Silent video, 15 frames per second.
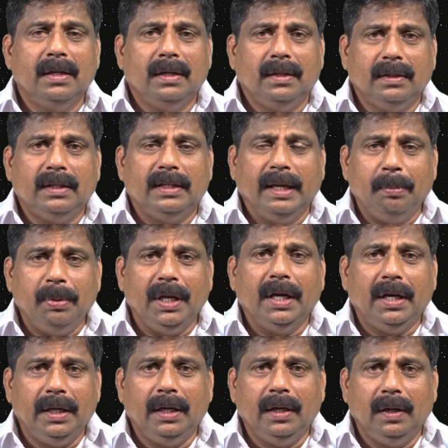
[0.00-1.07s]
That
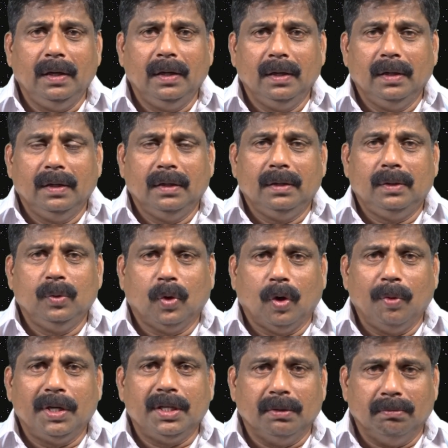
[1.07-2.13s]
ability to
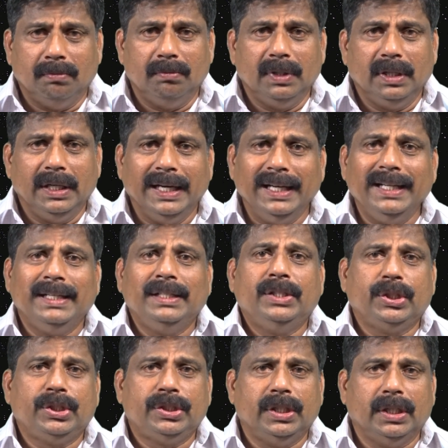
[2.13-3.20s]
overcome any
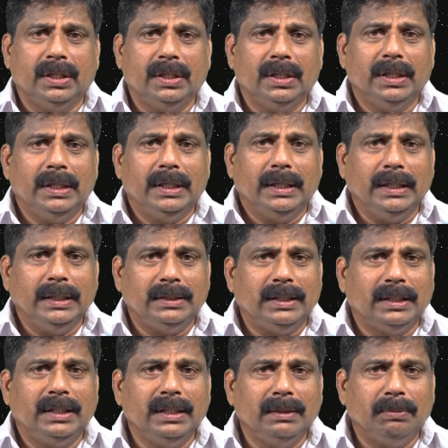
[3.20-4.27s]
rejection is
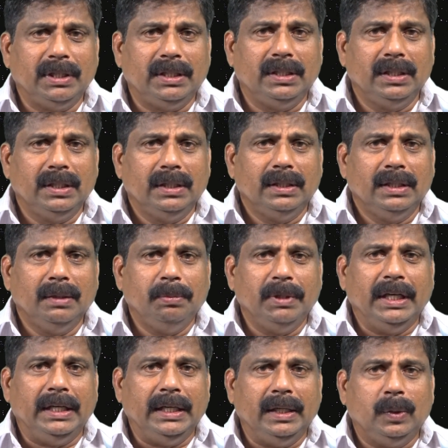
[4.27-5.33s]
nothing but the
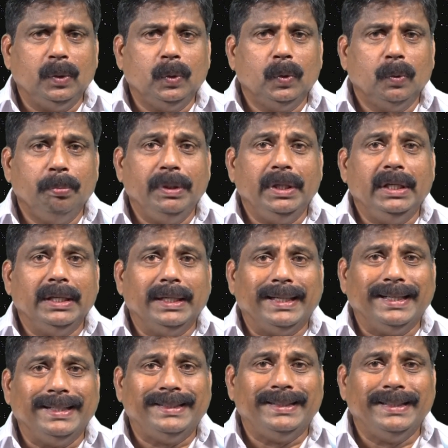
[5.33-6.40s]
ability to be
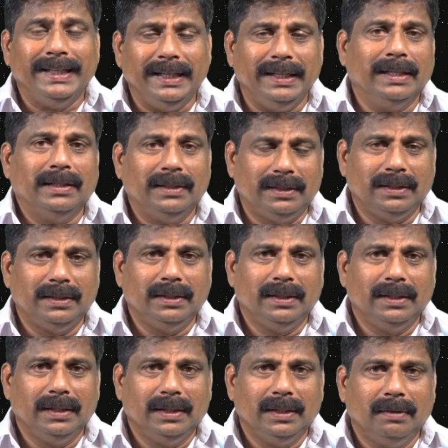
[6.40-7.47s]
resilient.
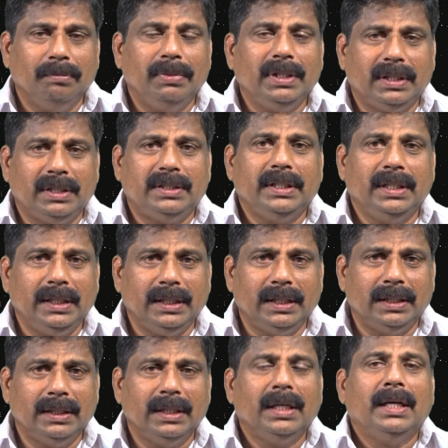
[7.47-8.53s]
Be
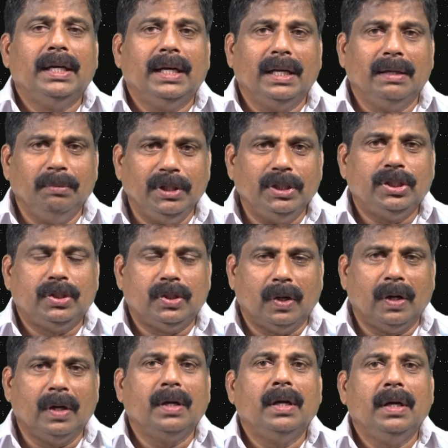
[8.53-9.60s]
resilient and be
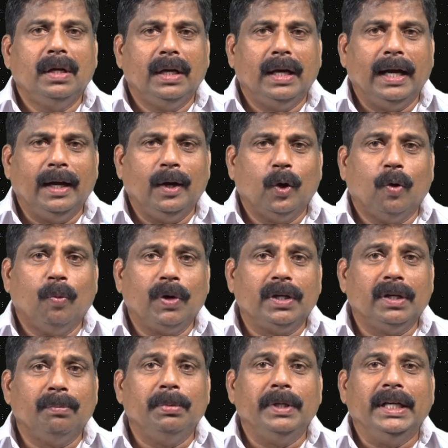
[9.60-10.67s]
strong and
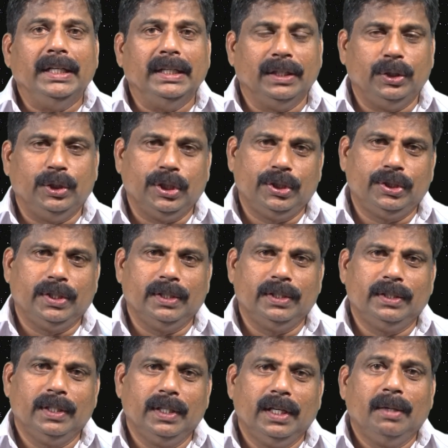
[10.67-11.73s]
overcome any
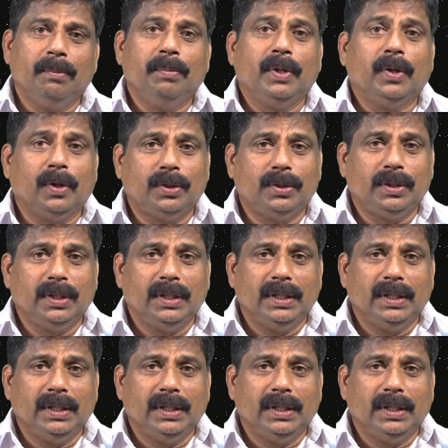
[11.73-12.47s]
rejections. Because